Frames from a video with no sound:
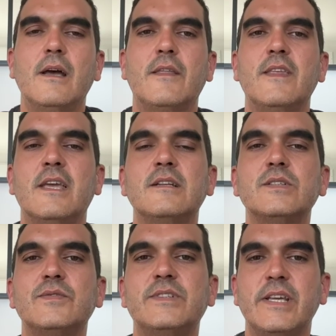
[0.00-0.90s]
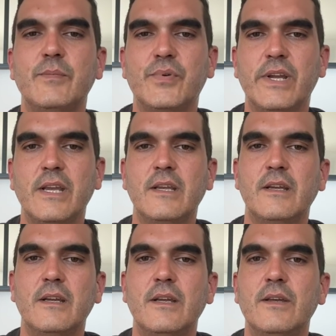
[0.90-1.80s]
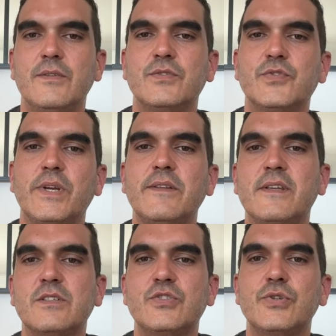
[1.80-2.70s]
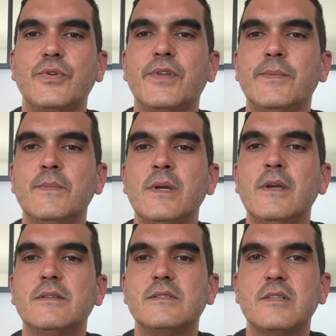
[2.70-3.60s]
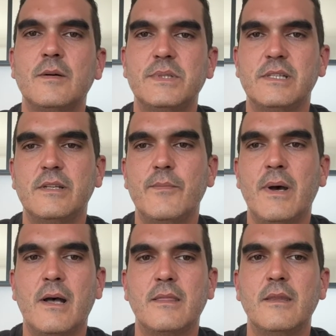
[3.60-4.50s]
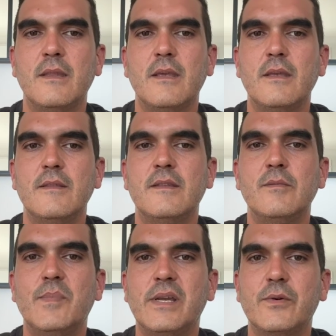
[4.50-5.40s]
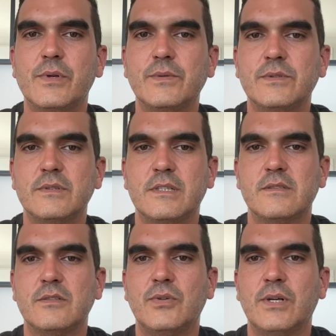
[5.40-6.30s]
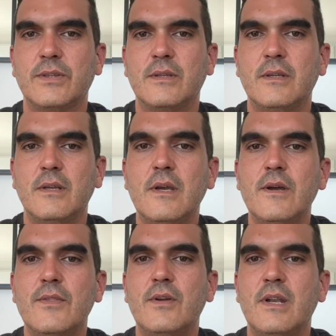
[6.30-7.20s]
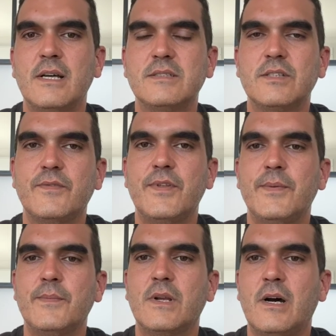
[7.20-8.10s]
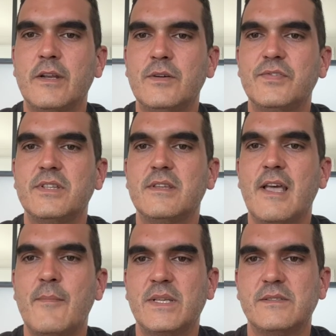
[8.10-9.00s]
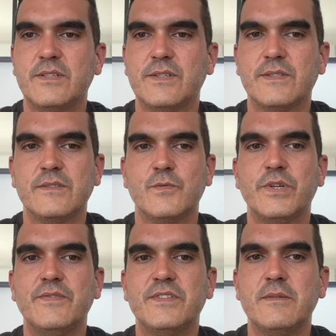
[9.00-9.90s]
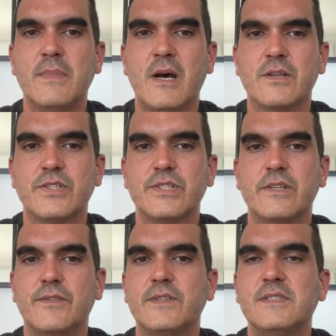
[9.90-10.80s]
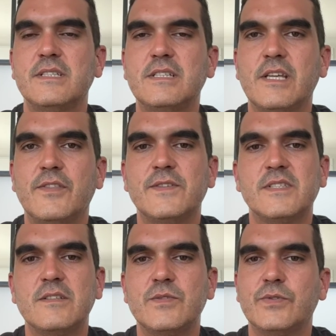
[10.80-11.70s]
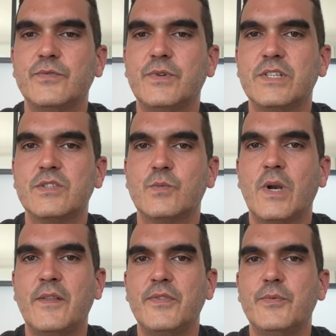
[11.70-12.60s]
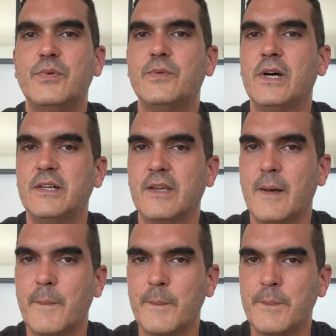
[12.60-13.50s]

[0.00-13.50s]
At the end of daybreak, the train that took them stopped in Amman, then Beirut, and so on. The last of them got off in Damascus, Rif Dimashq, the city at the center of which ran the Barada.